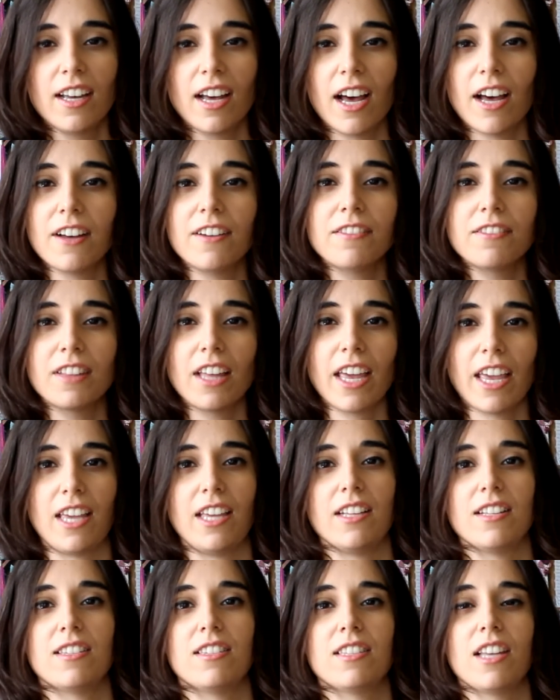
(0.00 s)
of the
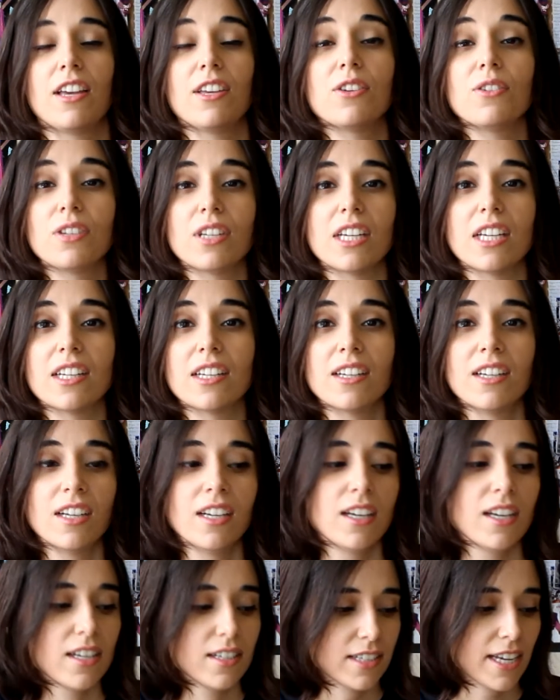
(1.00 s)
hands that you need.
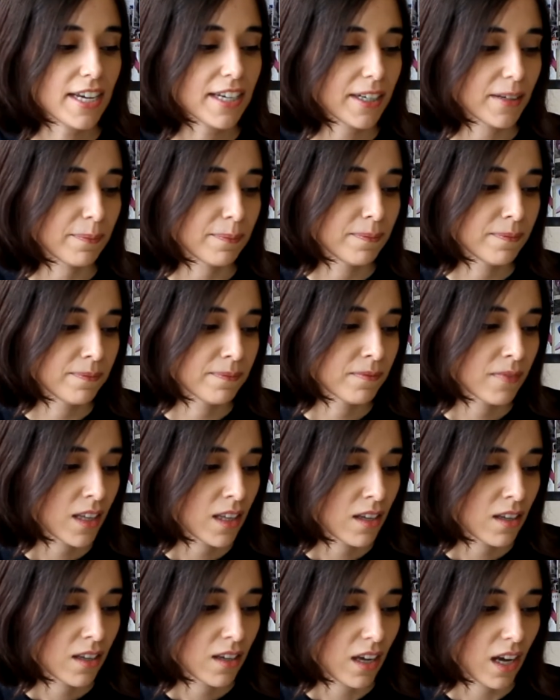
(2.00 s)
Take them.
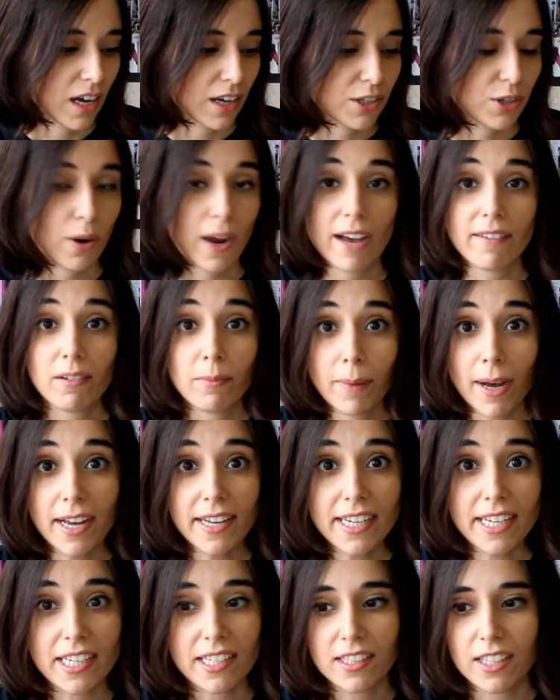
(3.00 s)
You have a
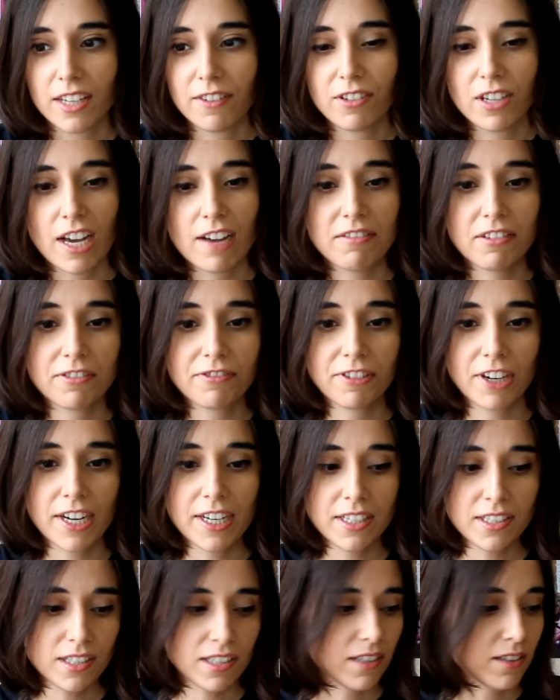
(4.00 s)
body. If you have a
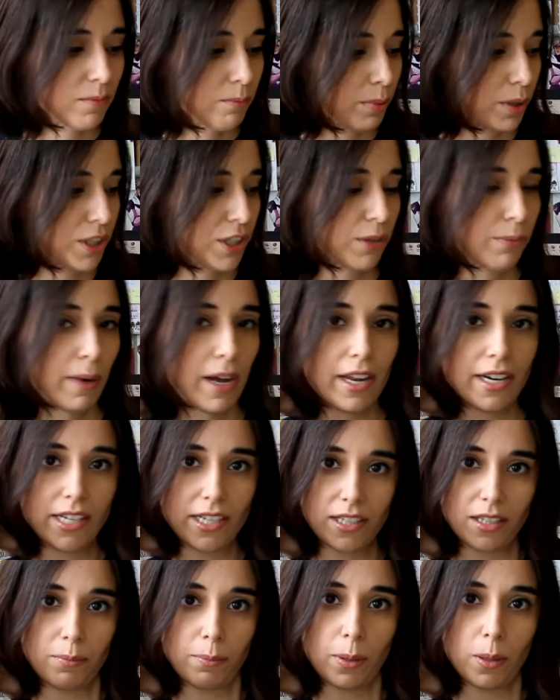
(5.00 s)
friend, put your body
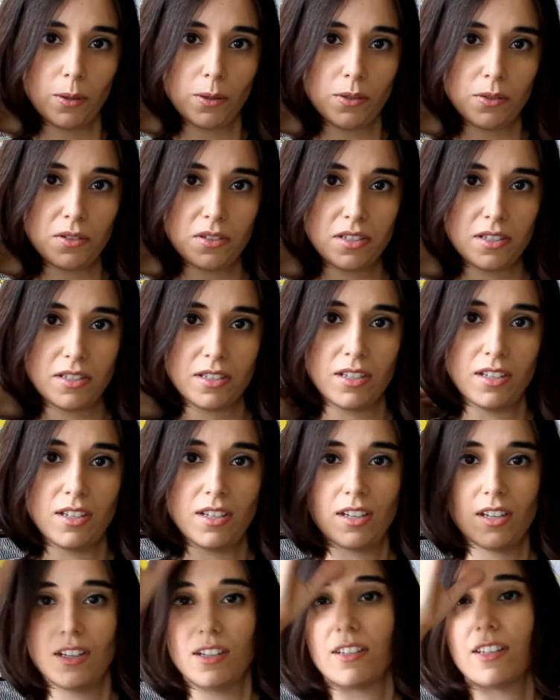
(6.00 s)
in the pose
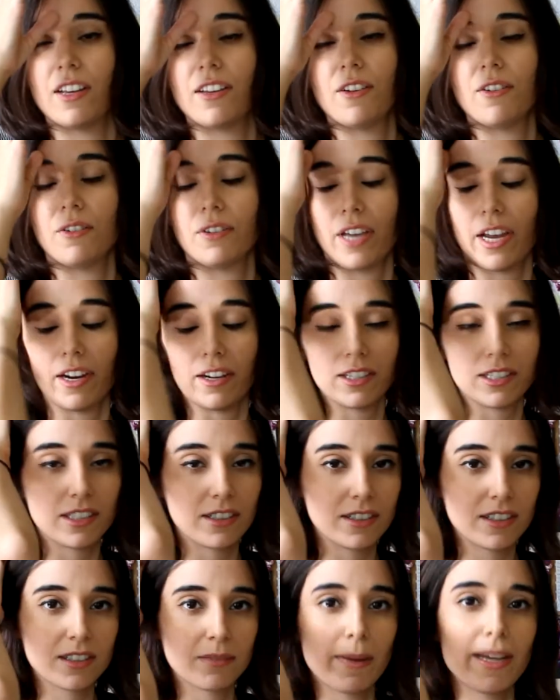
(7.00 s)
that your character
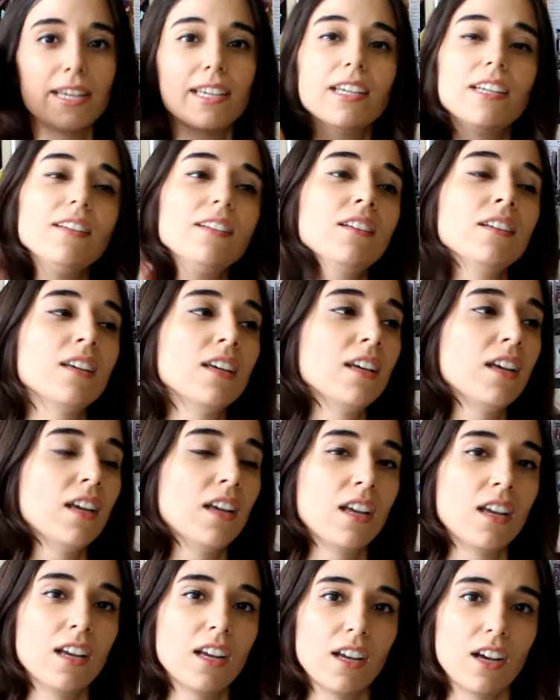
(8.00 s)
is making.
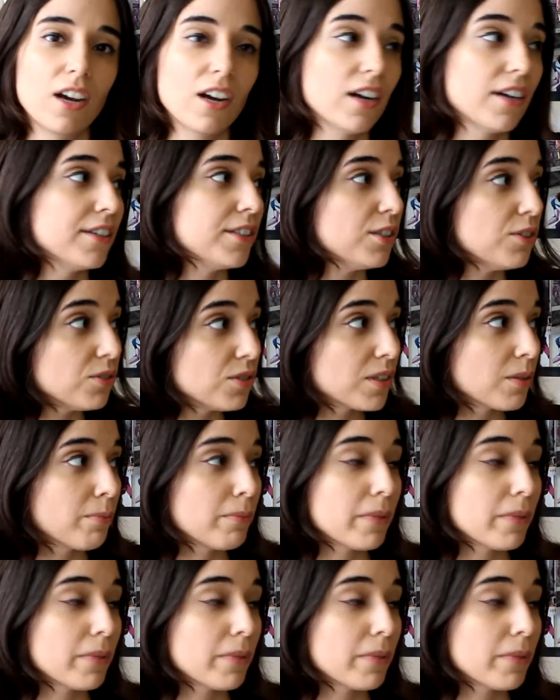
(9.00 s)
Use a